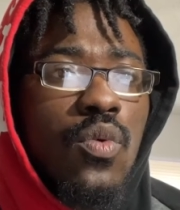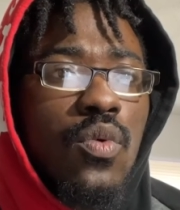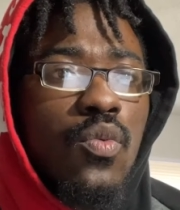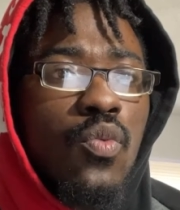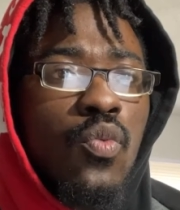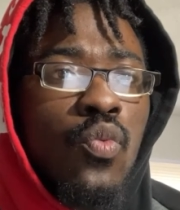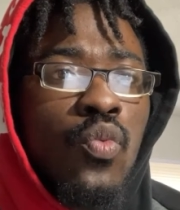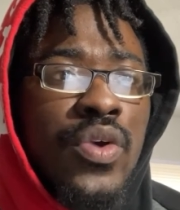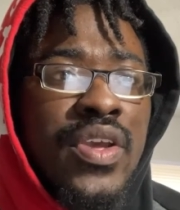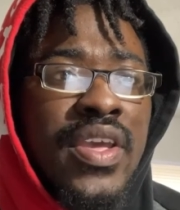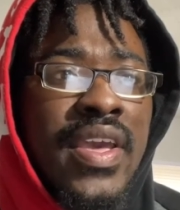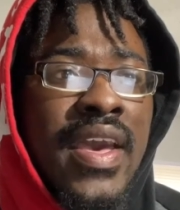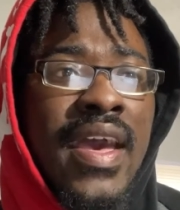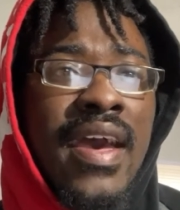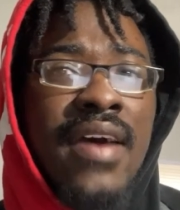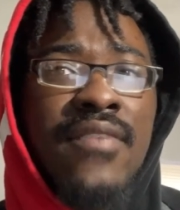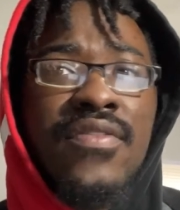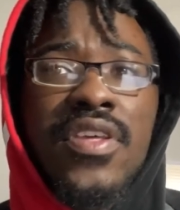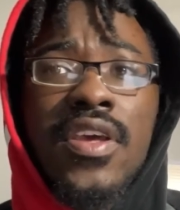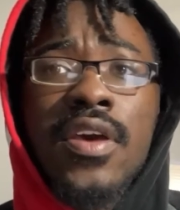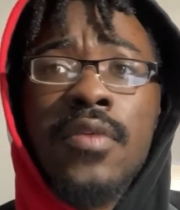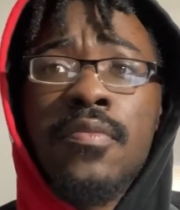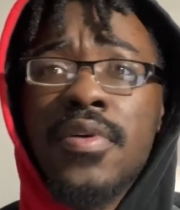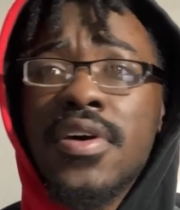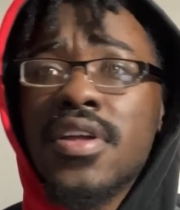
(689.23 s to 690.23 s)
we have
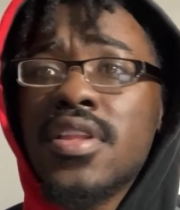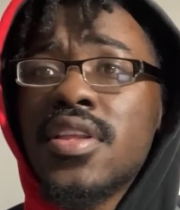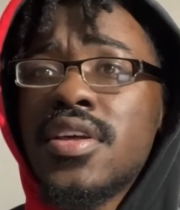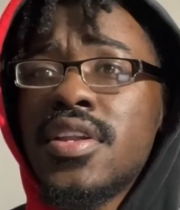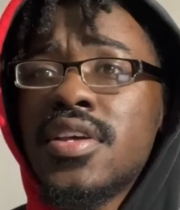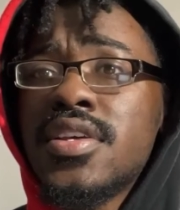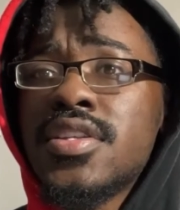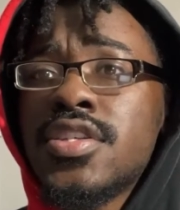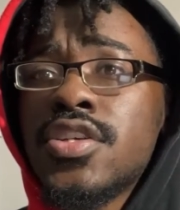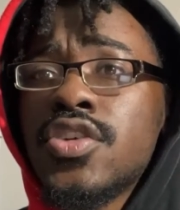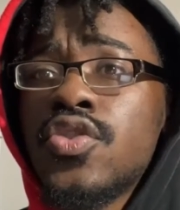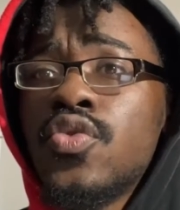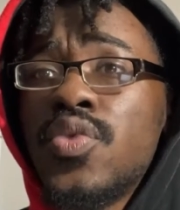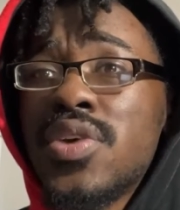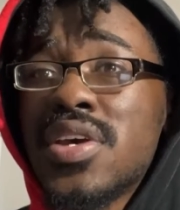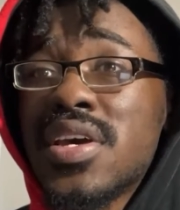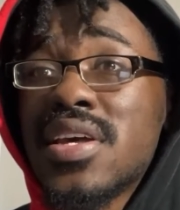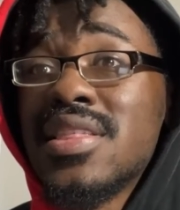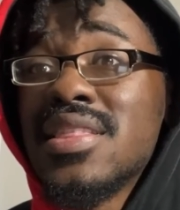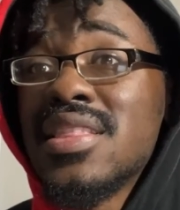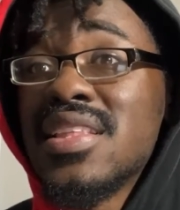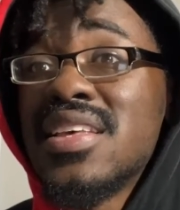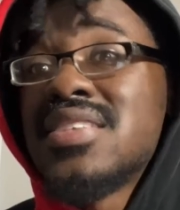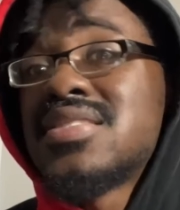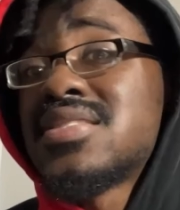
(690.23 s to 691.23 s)
the ability to, we
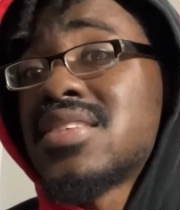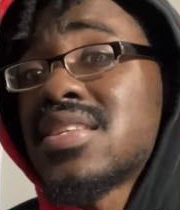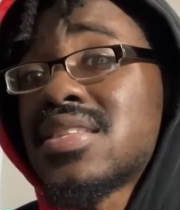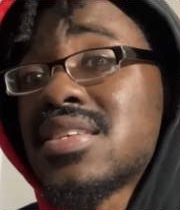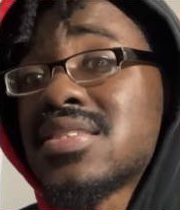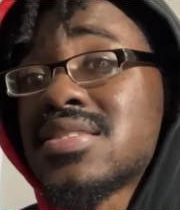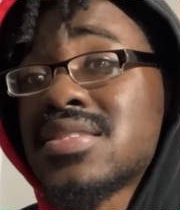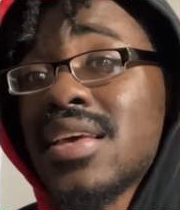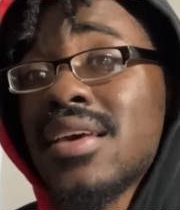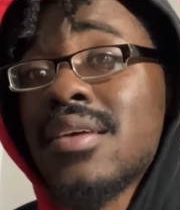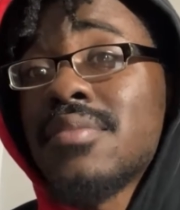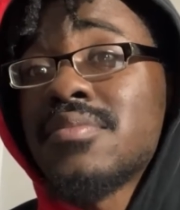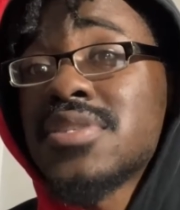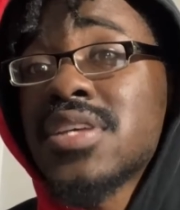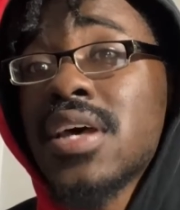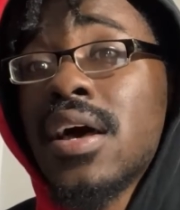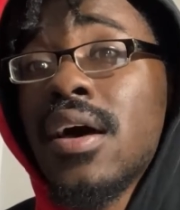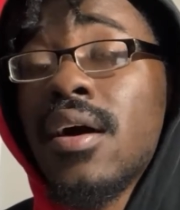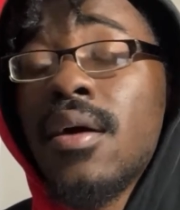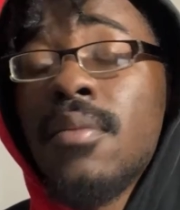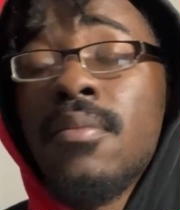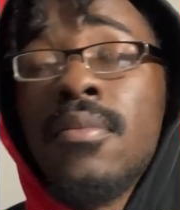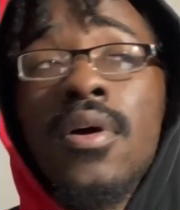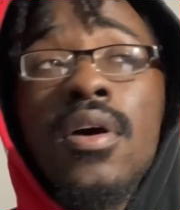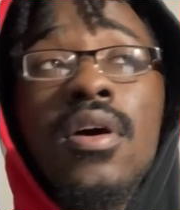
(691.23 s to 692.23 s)
can list at the same
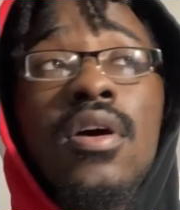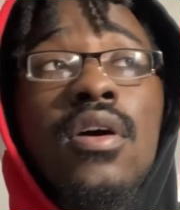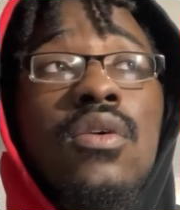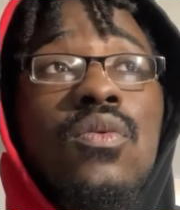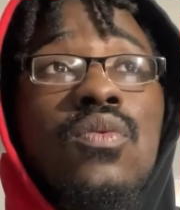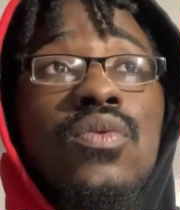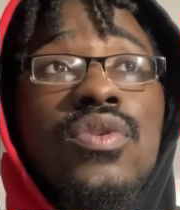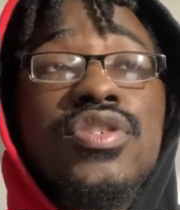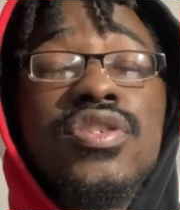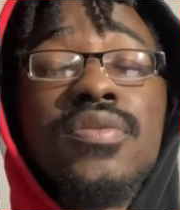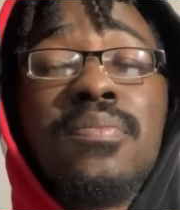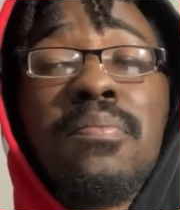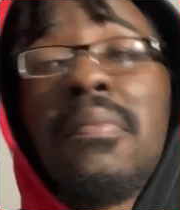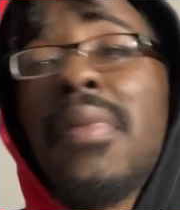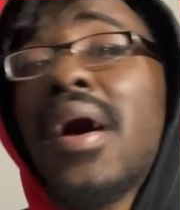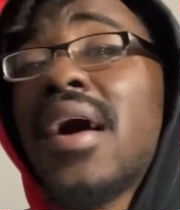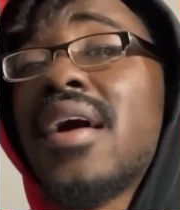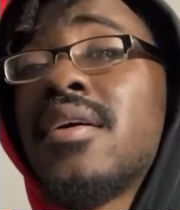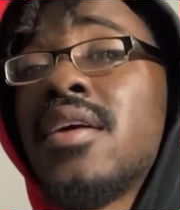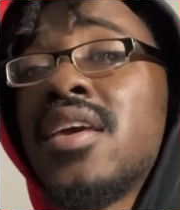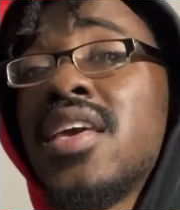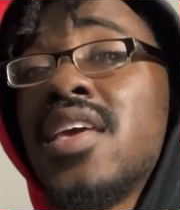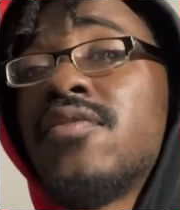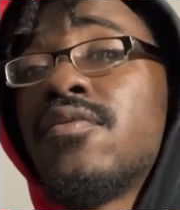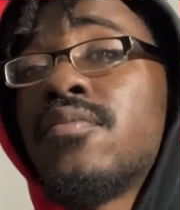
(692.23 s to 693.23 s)
time, which might
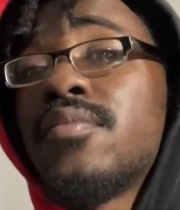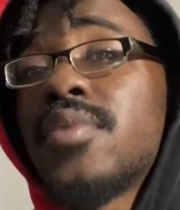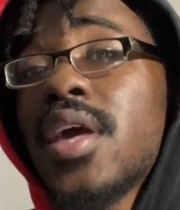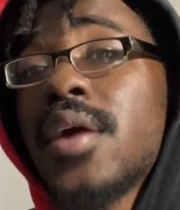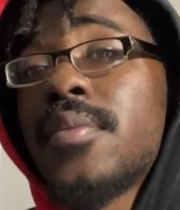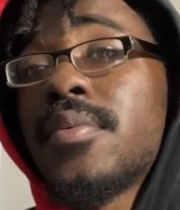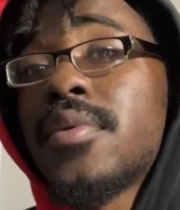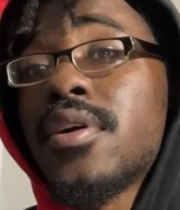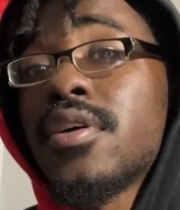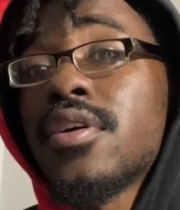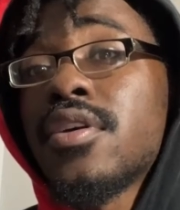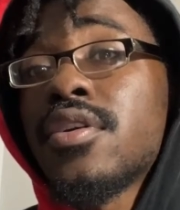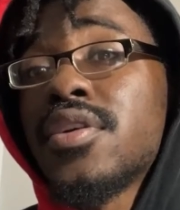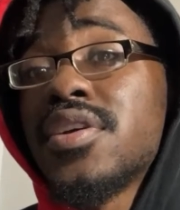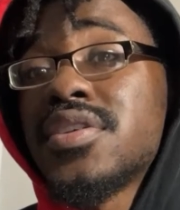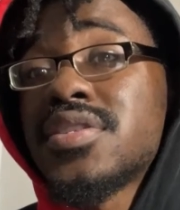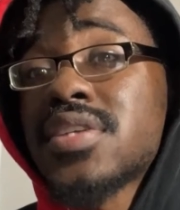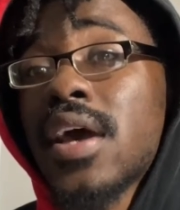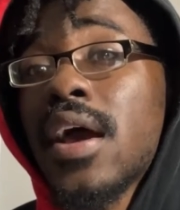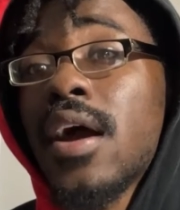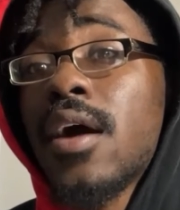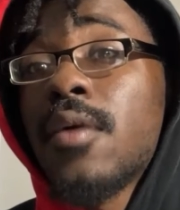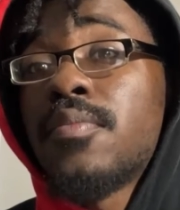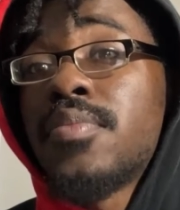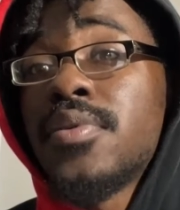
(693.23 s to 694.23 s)
even be able to increase our
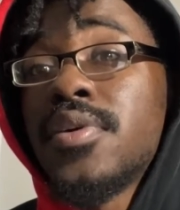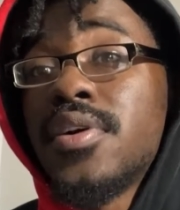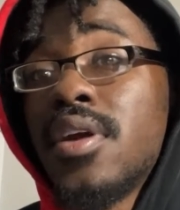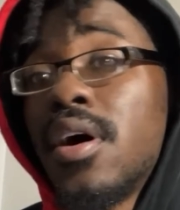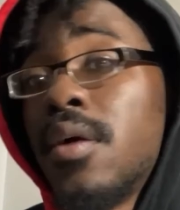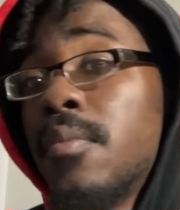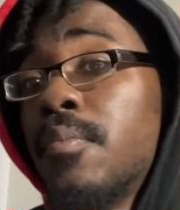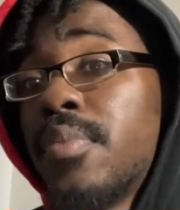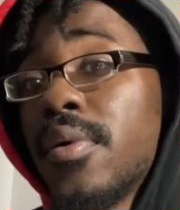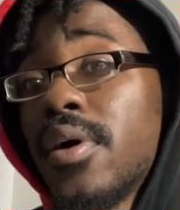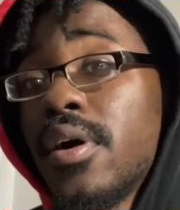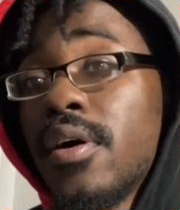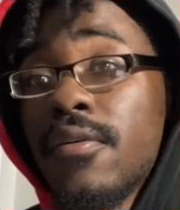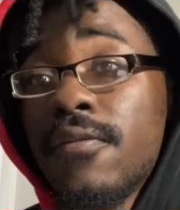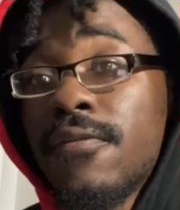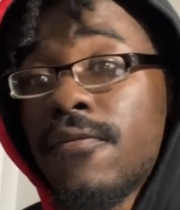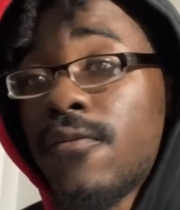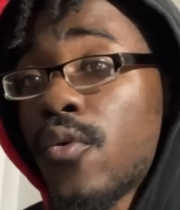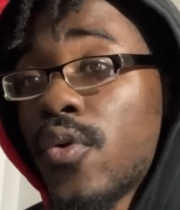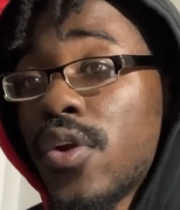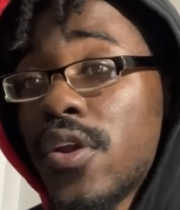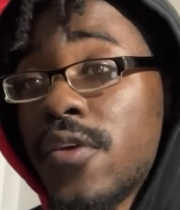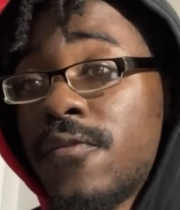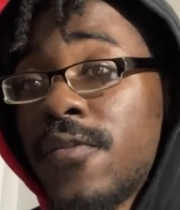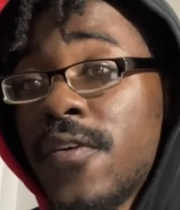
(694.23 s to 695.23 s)
output above
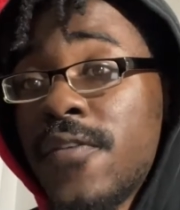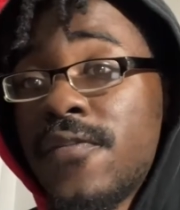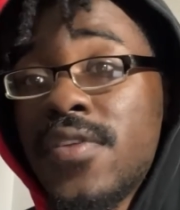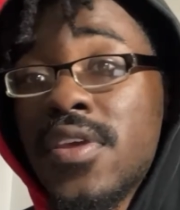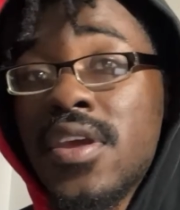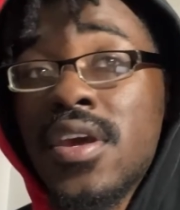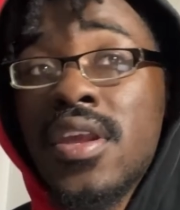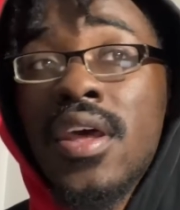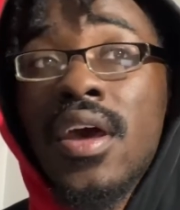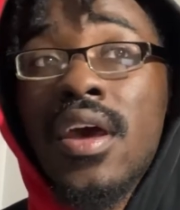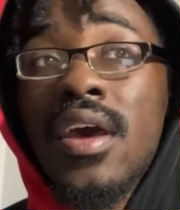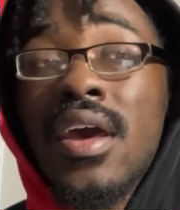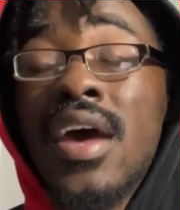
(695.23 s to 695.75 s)
40, 50 a day.